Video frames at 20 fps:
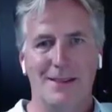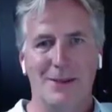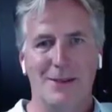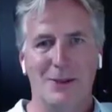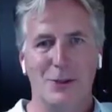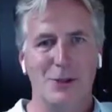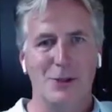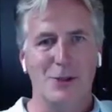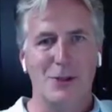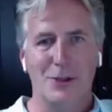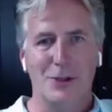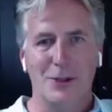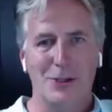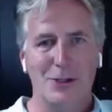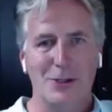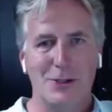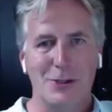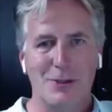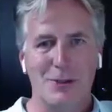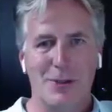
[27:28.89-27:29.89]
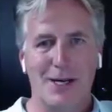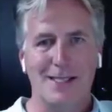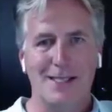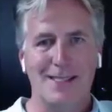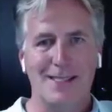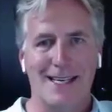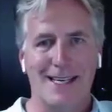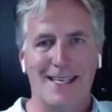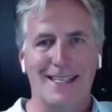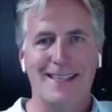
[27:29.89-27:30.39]
Those are the only two
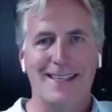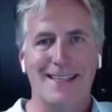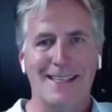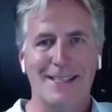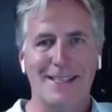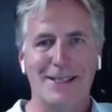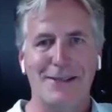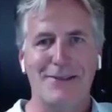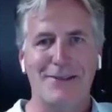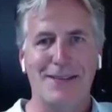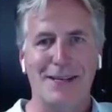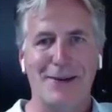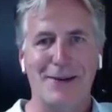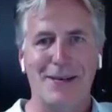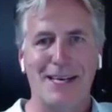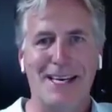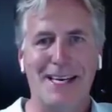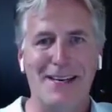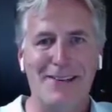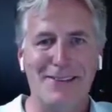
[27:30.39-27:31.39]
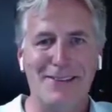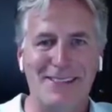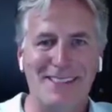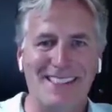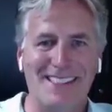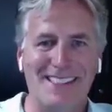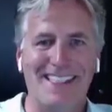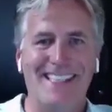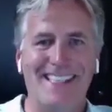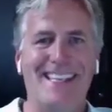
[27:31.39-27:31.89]
markets I can think of that we haven't